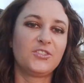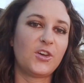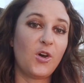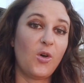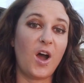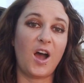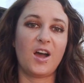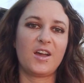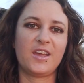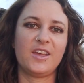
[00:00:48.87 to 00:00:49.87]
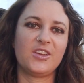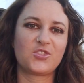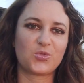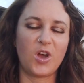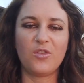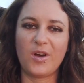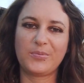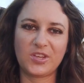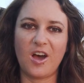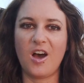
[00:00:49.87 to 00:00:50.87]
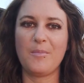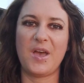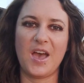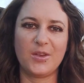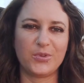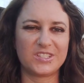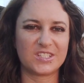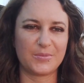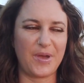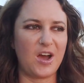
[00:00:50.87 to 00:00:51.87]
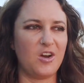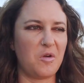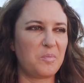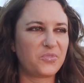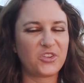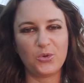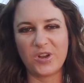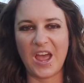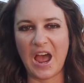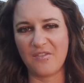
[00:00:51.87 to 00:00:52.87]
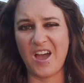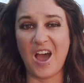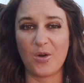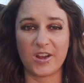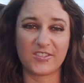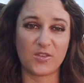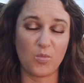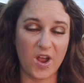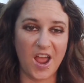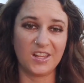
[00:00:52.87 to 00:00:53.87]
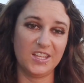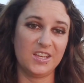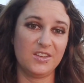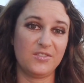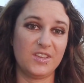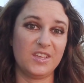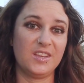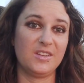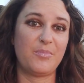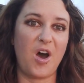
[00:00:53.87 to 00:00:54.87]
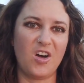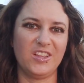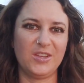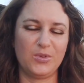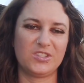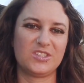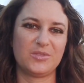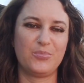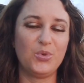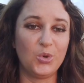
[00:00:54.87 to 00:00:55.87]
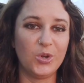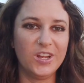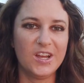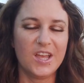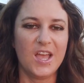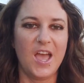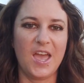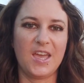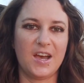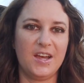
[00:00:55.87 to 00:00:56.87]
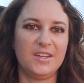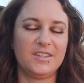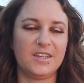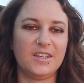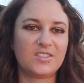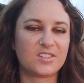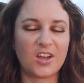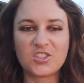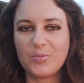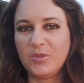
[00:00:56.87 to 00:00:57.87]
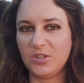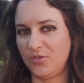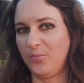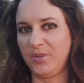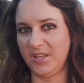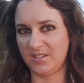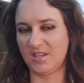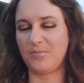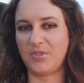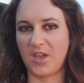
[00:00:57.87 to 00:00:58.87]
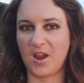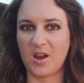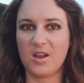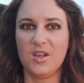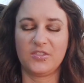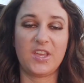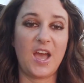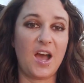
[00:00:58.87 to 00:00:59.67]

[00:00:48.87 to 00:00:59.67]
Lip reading: So I drove up to Ahmed, which is about 2.5 hours from where I live in Bali, which is Ubud. And it's such a beautiful place up there. They